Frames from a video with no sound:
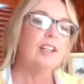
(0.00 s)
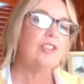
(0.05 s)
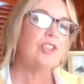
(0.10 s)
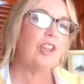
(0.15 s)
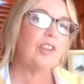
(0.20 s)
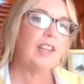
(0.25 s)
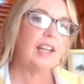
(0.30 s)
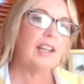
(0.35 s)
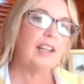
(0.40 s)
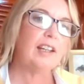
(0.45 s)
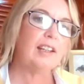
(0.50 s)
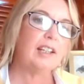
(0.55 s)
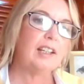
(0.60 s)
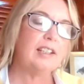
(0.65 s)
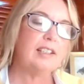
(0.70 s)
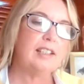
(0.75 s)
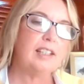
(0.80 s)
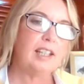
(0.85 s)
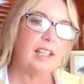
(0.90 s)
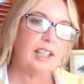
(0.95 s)
So they're
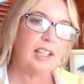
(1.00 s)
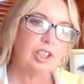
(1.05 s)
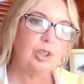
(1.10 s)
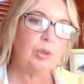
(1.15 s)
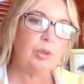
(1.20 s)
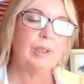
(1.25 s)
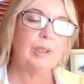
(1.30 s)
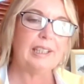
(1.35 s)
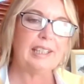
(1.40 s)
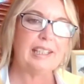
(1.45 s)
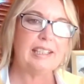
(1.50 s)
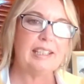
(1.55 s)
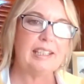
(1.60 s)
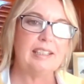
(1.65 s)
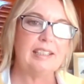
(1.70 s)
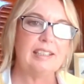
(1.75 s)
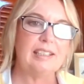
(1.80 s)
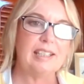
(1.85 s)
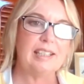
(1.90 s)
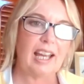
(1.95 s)
continually
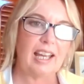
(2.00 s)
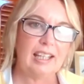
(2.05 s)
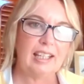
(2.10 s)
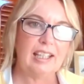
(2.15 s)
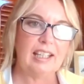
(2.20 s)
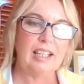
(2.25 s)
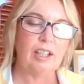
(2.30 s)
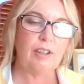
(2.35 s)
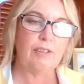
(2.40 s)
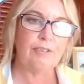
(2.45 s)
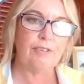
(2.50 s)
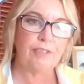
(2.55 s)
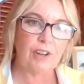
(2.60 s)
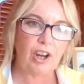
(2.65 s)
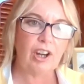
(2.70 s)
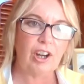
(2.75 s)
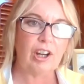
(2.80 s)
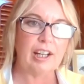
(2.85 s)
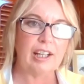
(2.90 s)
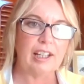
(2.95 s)
taking a
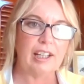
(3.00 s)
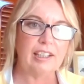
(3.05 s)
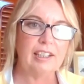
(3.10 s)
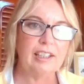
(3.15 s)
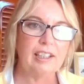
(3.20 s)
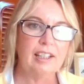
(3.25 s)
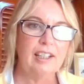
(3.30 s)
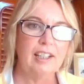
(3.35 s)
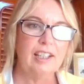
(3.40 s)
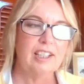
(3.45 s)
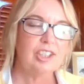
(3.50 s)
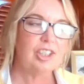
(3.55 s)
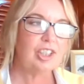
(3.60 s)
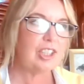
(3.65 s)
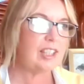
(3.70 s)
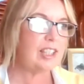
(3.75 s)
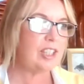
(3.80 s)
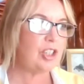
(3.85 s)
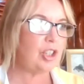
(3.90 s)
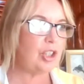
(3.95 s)
fine
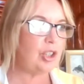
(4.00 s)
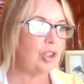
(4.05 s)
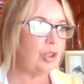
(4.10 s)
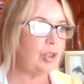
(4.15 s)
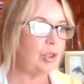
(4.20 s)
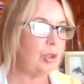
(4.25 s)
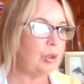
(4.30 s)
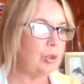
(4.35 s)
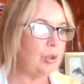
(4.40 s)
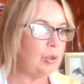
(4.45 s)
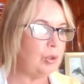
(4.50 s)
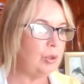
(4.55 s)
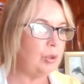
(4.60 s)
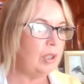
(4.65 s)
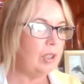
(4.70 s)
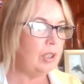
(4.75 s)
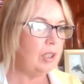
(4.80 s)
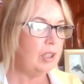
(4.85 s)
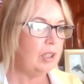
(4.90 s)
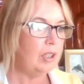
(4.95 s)
just to